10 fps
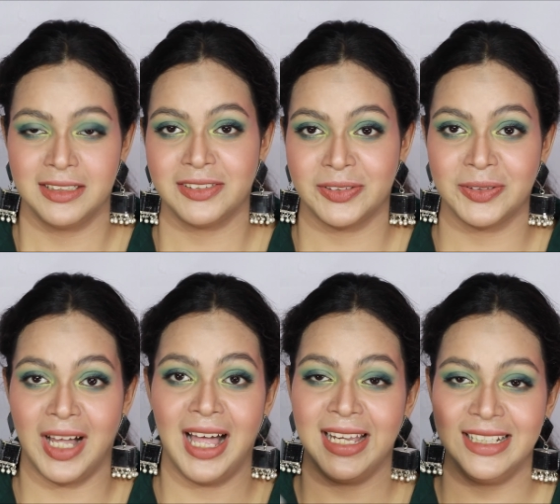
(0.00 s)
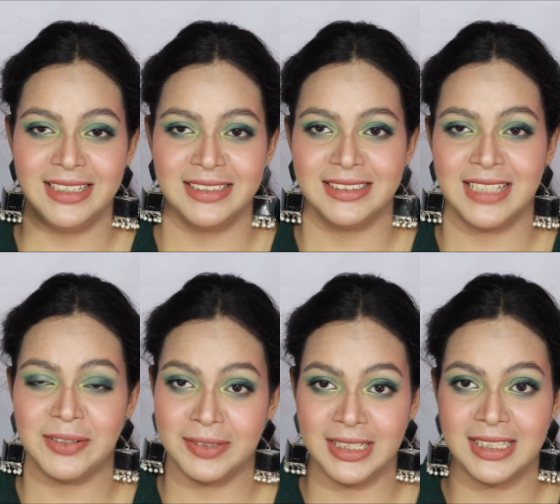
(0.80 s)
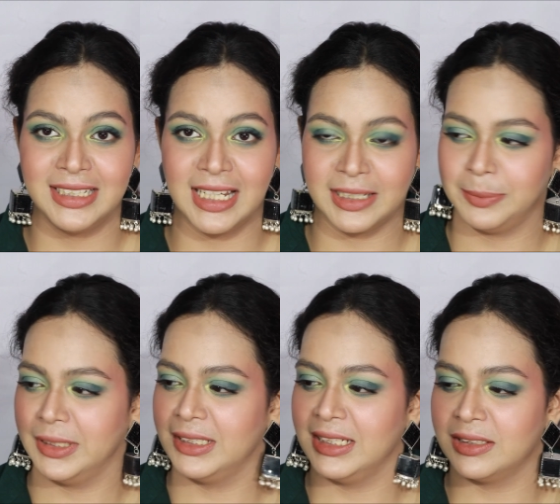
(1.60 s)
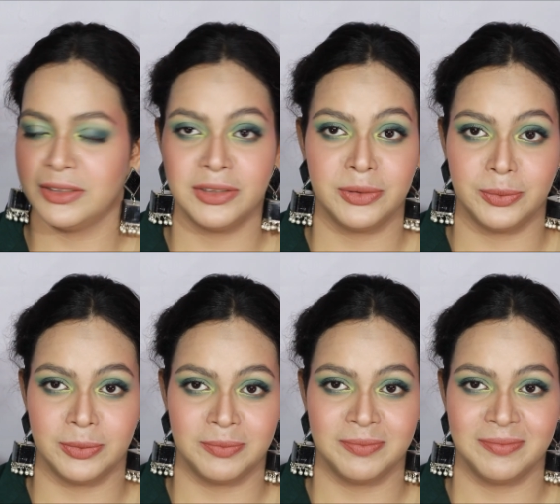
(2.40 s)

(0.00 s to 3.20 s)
So I definitely recommend this to you.